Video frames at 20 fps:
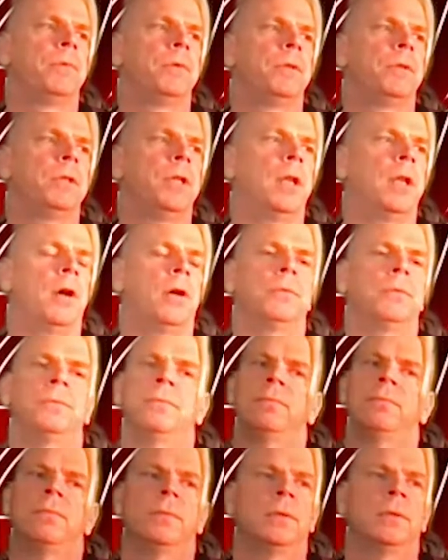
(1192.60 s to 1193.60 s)
you know,
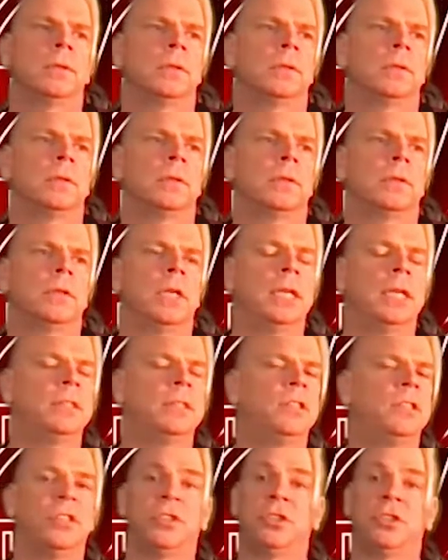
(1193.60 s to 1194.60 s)

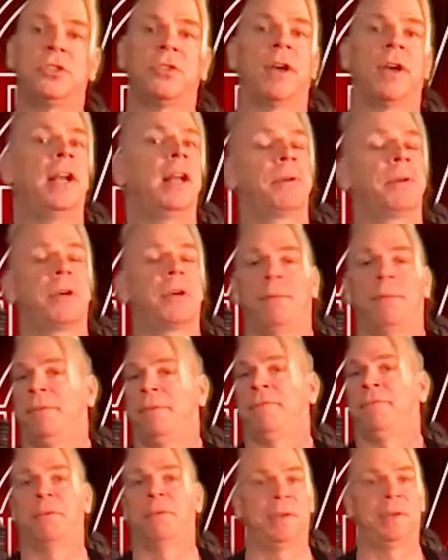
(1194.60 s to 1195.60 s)
it's just straight up coming
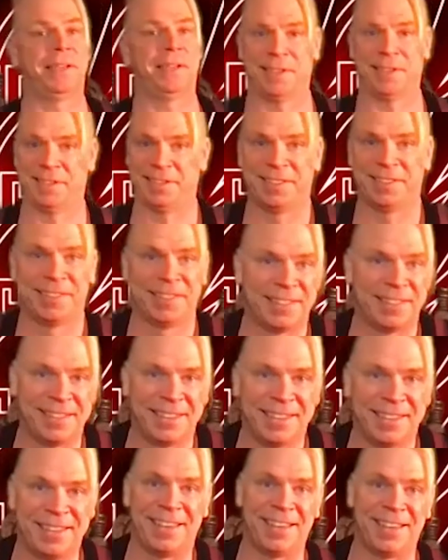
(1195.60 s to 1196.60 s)
from here.
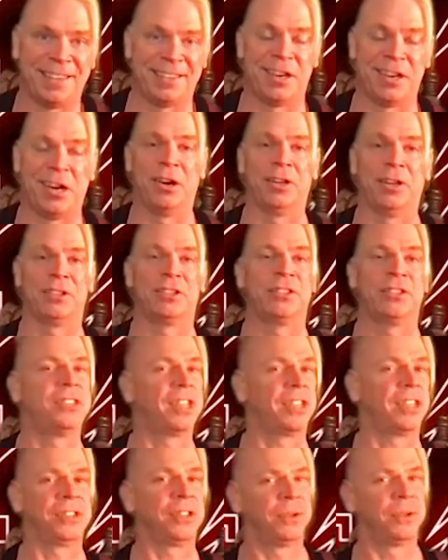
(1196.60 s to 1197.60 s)
And the artist
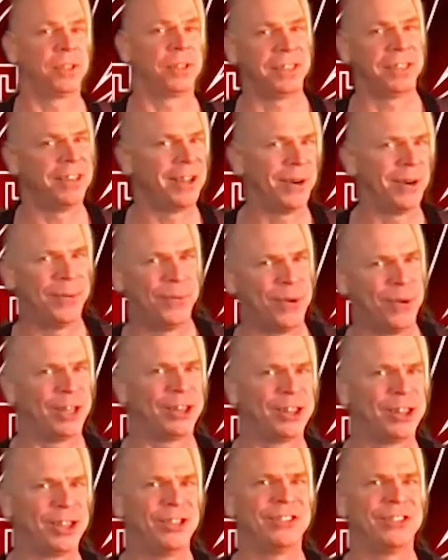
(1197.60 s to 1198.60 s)
doesn't really know
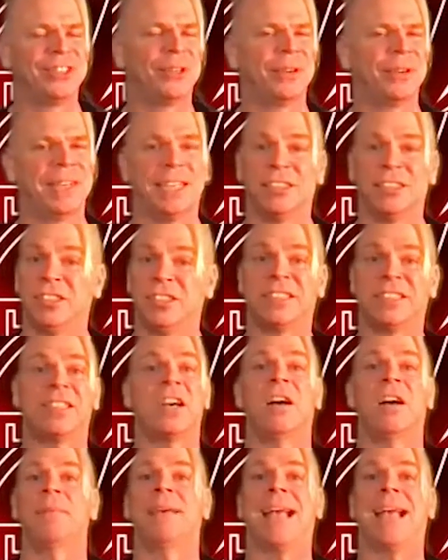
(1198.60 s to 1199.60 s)
what they're doing, it's just
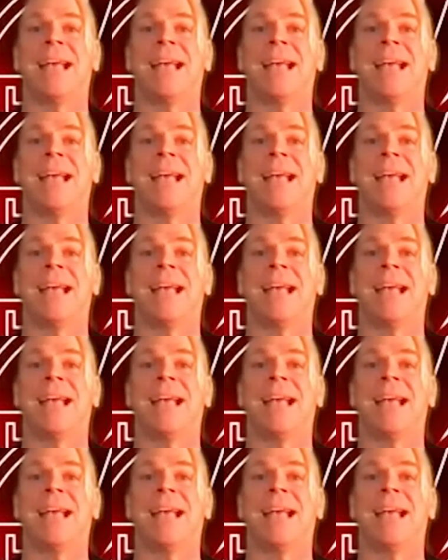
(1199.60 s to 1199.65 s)
coming